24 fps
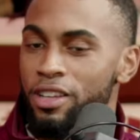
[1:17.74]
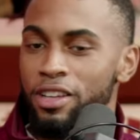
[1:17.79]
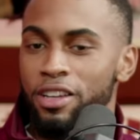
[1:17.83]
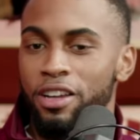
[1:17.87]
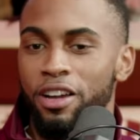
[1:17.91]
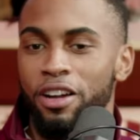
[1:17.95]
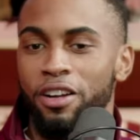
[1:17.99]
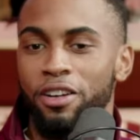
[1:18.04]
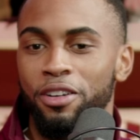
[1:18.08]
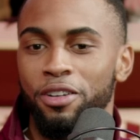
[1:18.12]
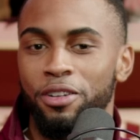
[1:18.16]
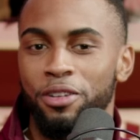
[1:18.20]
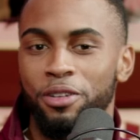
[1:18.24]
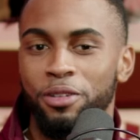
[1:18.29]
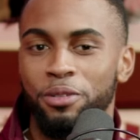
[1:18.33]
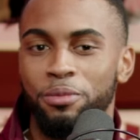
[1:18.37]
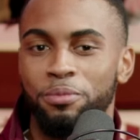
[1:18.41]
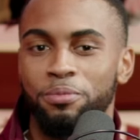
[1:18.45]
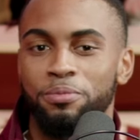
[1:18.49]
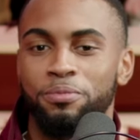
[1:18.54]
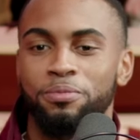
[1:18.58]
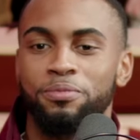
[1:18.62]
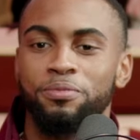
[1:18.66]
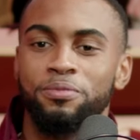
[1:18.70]

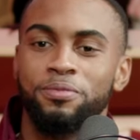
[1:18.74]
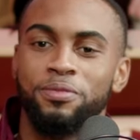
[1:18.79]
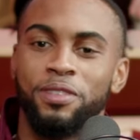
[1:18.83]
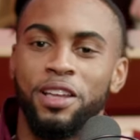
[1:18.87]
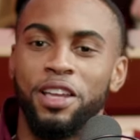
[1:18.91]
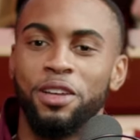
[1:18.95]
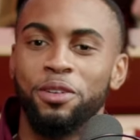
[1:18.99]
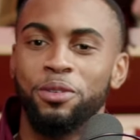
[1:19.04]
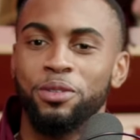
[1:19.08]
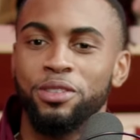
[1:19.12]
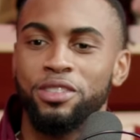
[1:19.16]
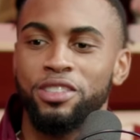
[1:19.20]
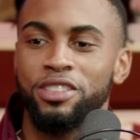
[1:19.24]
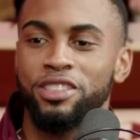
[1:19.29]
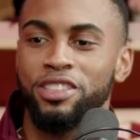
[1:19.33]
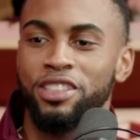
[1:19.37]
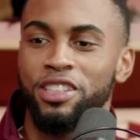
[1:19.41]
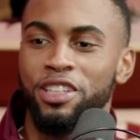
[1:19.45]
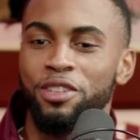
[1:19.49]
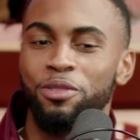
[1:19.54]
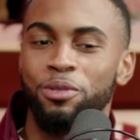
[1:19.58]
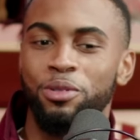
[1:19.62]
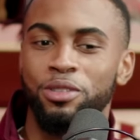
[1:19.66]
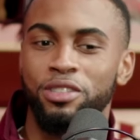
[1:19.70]
It
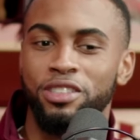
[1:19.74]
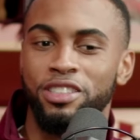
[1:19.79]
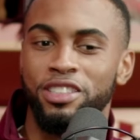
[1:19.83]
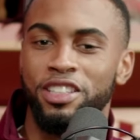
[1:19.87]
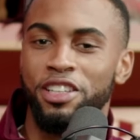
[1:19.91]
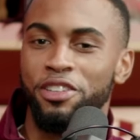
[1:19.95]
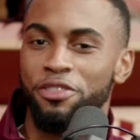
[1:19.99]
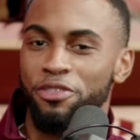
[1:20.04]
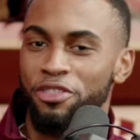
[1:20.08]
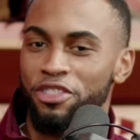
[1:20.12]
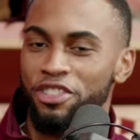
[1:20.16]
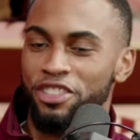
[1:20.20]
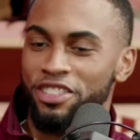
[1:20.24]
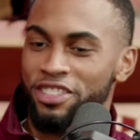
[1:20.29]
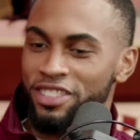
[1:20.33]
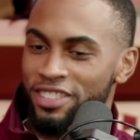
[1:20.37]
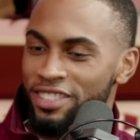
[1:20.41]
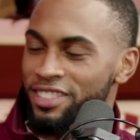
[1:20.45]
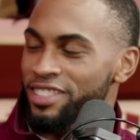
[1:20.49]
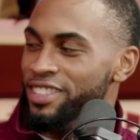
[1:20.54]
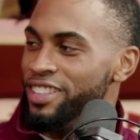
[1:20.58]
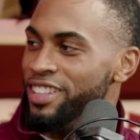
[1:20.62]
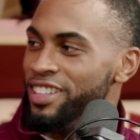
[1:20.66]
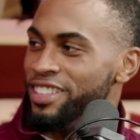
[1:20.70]
was different
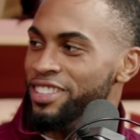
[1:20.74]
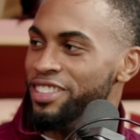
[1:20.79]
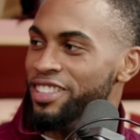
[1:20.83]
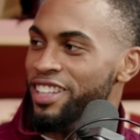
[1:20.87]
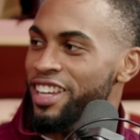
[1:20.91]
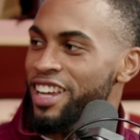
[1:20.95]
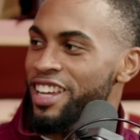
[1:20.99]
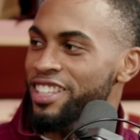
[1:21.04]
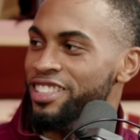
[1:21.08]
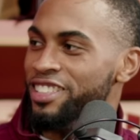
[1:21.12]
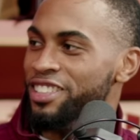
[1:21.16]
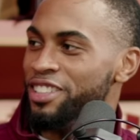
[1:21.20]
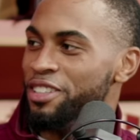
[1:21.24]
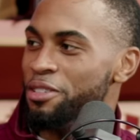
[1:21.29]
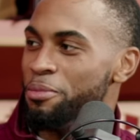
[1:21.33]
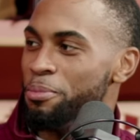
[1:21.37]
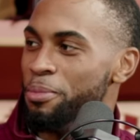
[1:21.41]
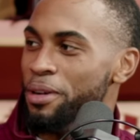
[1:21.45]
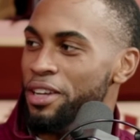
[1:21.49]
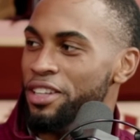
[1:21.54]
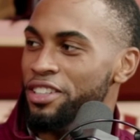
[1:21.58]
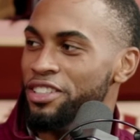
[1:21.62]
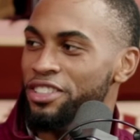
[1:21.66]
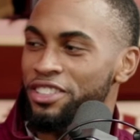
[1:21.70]
because as a
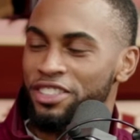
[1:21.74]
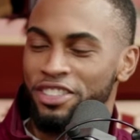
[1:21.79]
competitor,